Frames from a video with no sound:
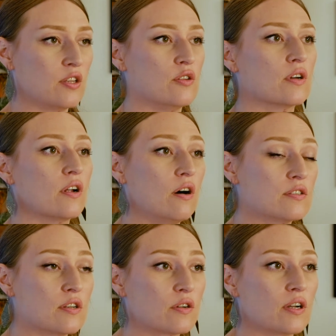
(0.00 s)
You could
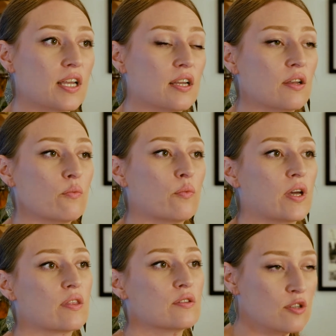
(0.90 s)
also cook it
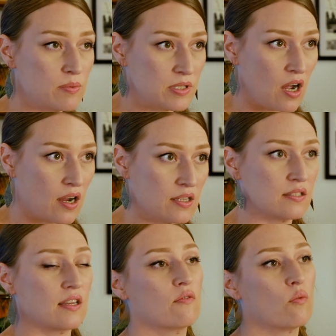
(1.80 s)
with soup stock
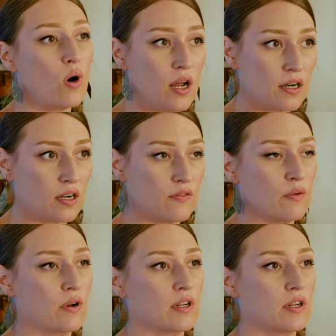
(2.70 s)
instead of water if you want